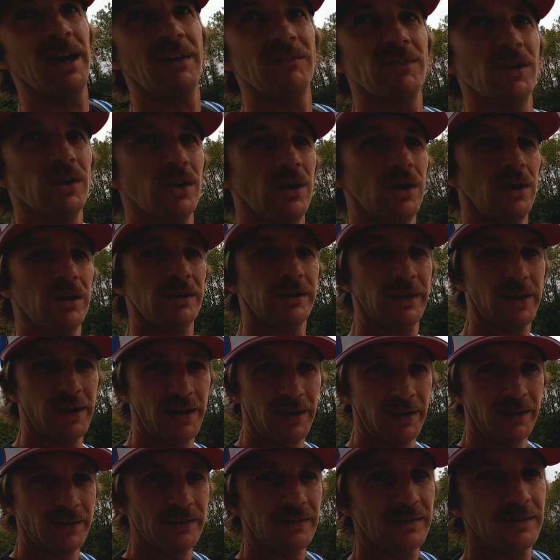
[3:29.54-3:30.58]
have a long
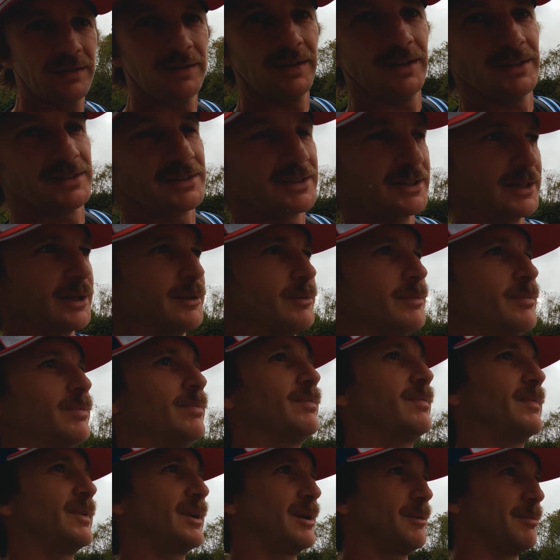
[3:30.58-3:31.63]
night. It's gonna,
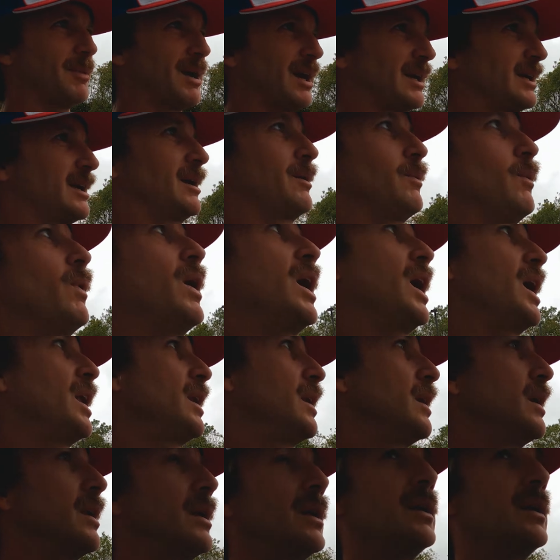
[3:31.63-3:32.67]
it might get wet,